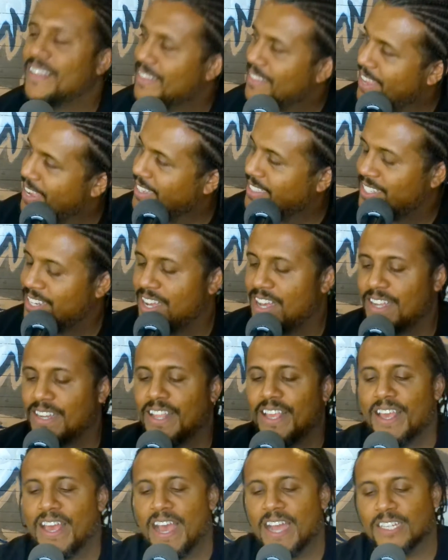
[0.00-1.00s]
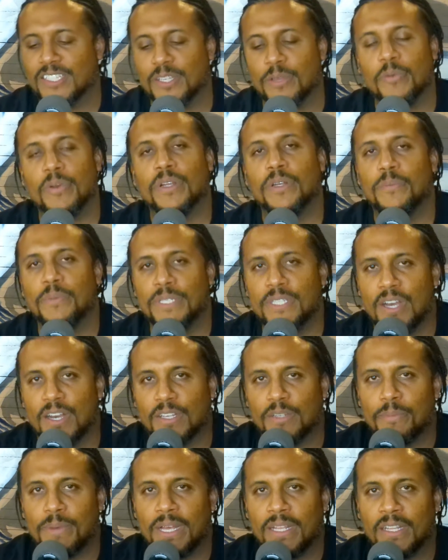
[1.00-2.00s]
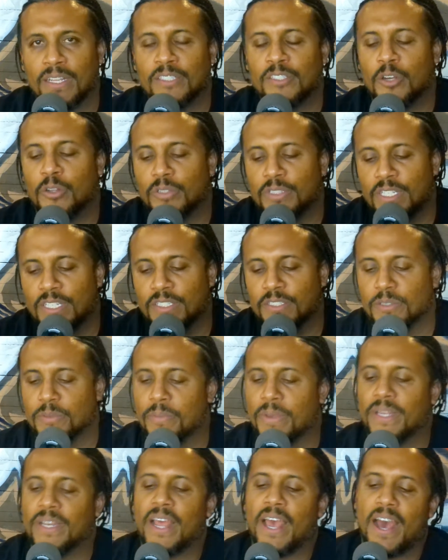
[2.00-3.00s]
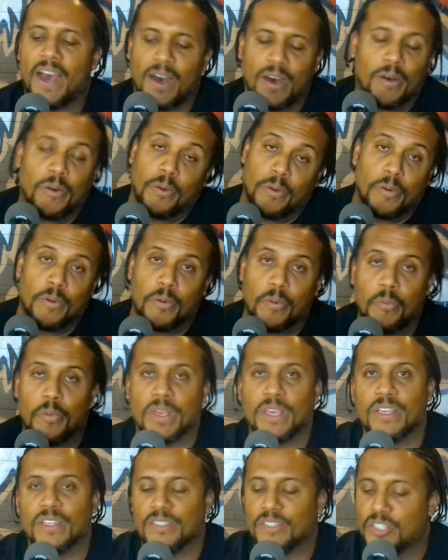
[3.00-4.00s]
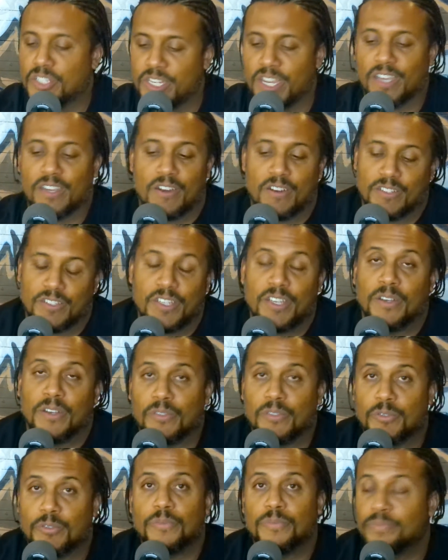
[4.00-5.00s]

Thanks, Don. Actually, we're going to be talking about adultism and how we can check ourselves.